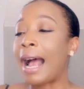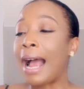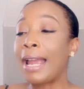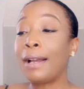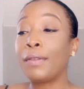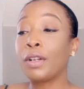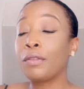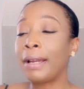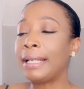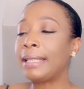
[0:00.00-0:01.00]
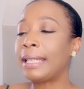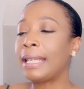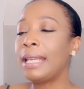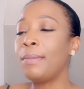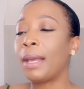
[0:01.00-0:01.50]
I have a great
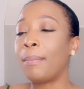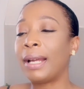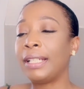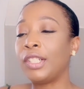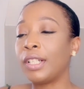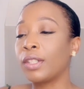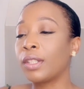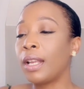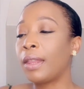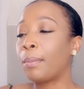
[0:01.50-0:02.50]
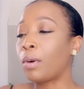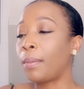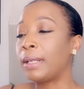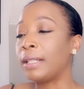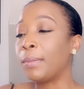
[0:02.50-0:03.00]
team that manages the
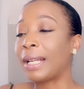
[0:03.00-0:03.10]
properties,